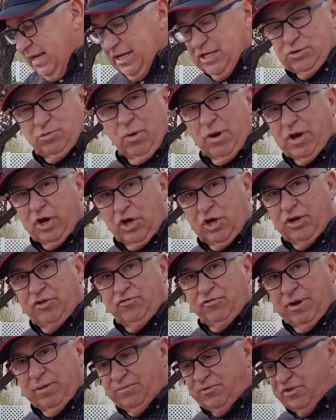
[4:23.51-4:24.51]
is what a good
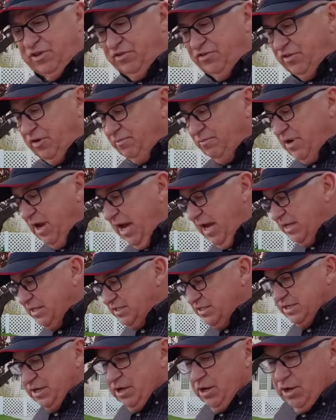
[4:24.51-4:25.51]
drip system
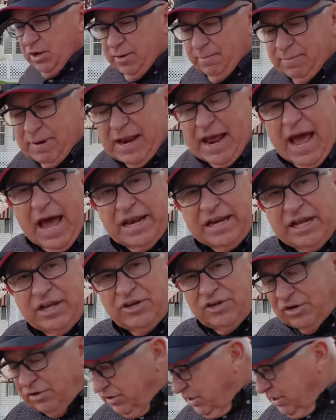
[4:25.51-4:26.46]
does. But how do you do